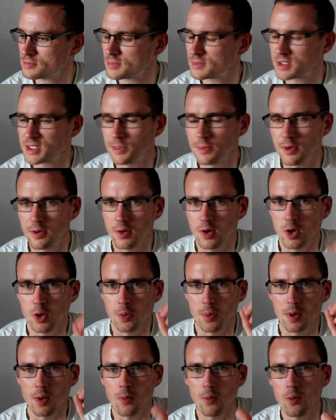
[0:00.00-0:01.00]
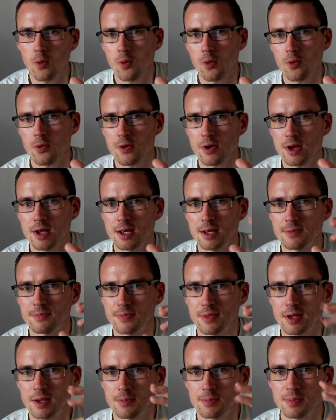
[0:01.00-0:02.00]
Some are a little bit watery.
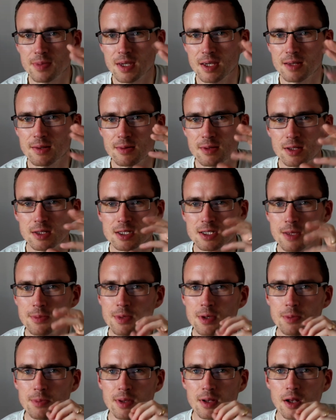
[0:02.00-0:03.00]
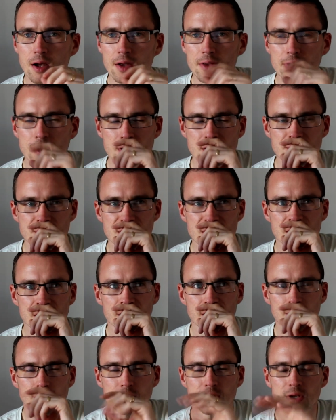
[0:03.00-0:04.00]
They can be, some can be like the, especially
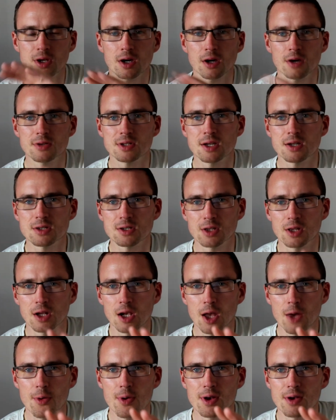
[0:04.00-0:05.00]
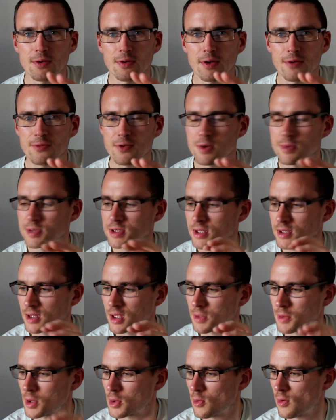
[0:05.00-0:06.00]
like when you go down to the low end of like 3%,
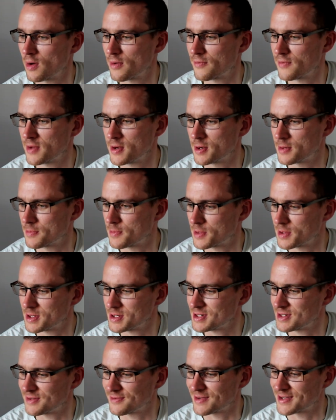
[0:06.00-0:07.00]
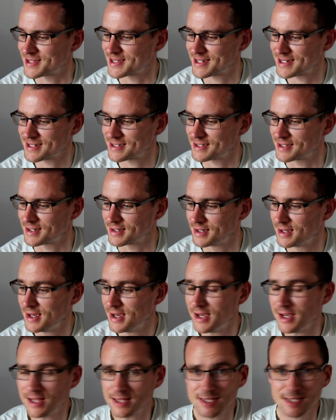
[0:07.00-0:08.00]
they can be quite thin, but this is fantastic.
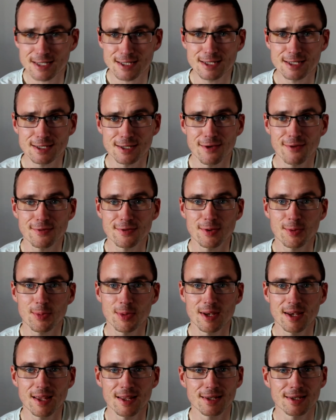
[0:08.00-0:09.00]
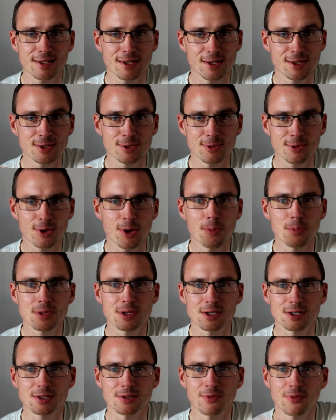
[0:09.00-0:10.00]
This deserves to have been entered into a
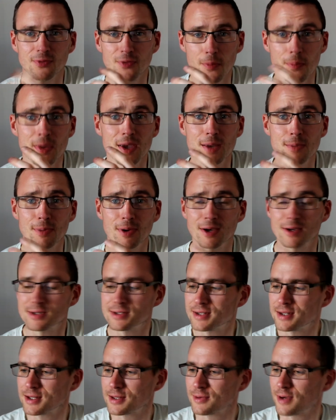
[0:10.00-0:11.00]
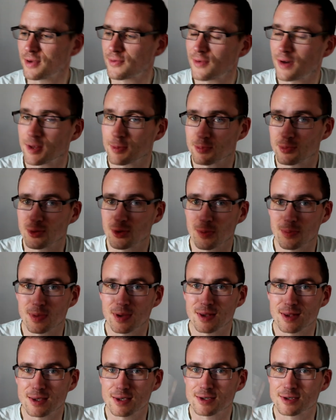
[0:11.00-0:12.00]
competition, for me personally anyway. If I brewed a
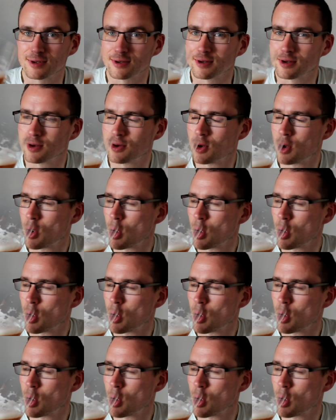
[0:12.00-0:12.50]
beer this good.